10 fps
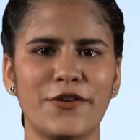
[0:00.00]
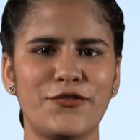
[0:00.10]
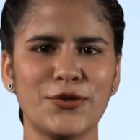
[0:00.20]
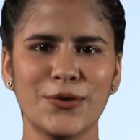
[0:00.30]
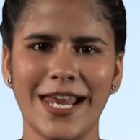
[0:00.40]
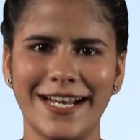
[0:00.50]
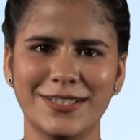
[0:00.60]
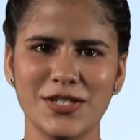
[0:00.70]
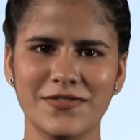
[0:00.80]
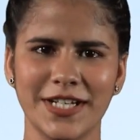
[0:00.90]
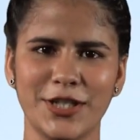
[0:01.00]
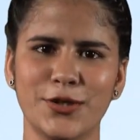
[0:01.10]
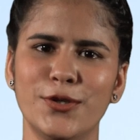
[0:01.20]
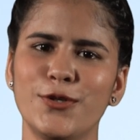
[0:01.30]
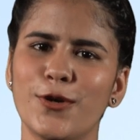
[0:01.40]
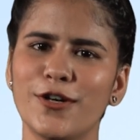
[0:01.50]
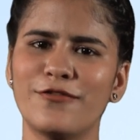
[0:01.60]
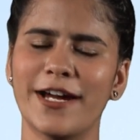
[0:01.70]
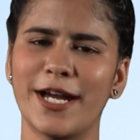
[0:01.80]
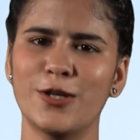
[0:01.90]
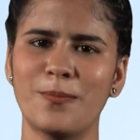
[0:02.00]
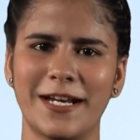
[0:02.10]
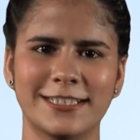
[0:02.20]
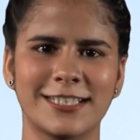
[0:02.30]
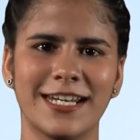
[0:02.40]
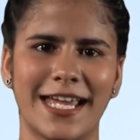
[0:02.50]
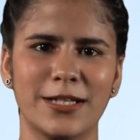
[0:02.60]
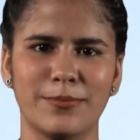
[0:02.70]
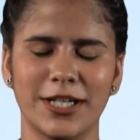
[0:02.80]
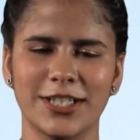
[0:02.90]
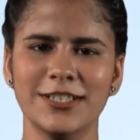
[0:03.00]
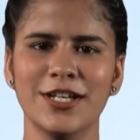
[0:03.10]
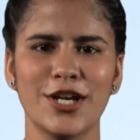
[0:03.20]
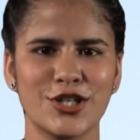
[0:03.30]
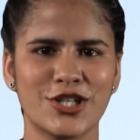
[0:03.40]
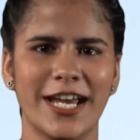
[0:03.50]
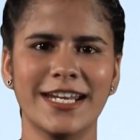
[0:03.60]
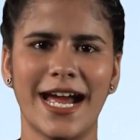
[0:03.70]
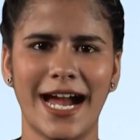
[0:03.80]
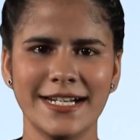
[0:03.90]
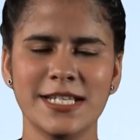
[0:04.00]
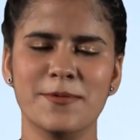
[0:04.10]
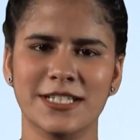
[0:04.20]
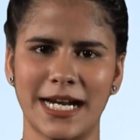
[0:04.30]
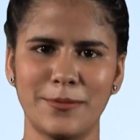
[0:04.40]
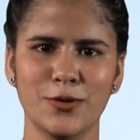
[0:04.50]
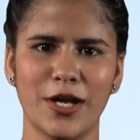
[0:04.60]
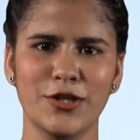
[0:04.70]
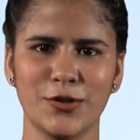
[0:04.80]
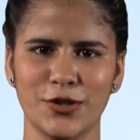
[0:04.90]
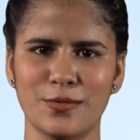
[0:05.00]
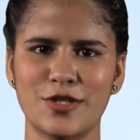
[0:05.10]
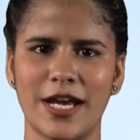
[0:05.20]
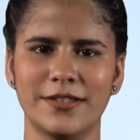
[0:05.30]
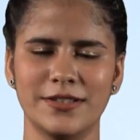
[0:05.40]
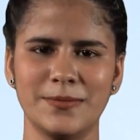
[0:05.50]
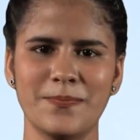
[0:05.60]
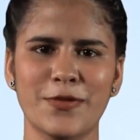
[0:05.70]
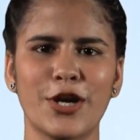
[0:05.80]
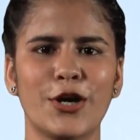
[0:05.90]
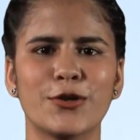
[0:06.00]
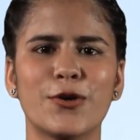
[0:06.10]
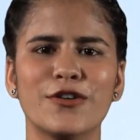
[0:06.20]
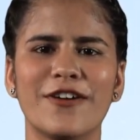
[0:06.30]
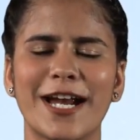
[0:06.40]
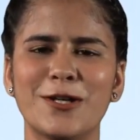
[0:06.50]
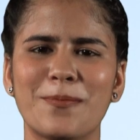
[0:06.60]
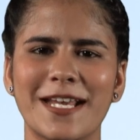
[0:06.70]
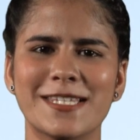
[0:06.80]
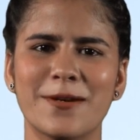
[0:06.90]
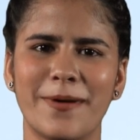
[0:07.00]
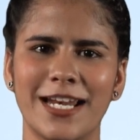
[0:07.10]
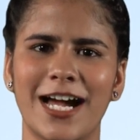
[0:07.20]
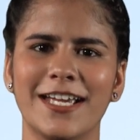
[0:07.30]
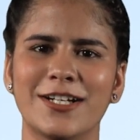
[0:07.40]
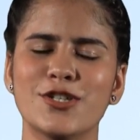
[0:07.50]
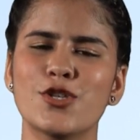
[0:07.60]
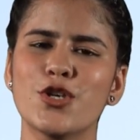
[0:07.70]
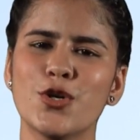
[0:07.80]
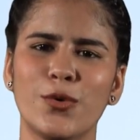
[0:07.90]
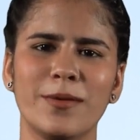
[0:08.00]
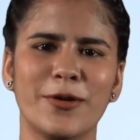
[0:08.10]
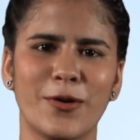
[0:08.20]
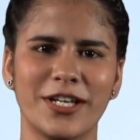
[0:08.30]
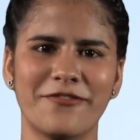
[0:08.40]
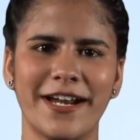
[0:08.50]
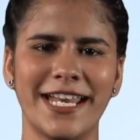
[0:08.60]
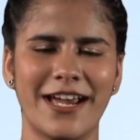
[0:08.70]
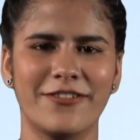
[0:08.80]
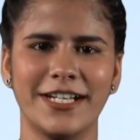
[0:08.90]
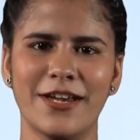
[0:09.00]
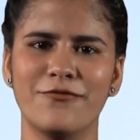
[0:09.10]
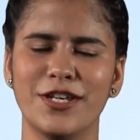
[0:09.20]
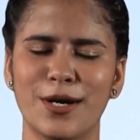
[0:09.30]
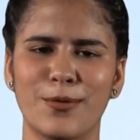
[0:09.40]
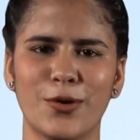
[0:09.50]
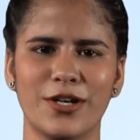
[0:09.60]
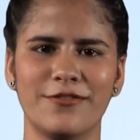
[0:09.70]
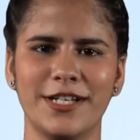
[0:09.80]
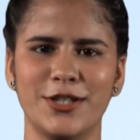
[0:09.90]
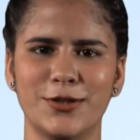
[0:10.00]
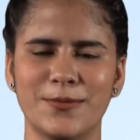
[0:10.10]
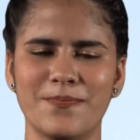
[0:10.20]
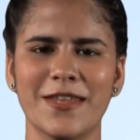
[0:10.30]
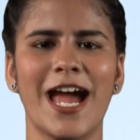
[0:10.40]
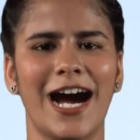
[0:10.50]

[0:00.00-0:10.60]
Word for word: If you like this video, don't forget to press the like button, share and subscribe to our YouTube channel. Don't forget to press the bell icon so you will be notified every time we upload a video.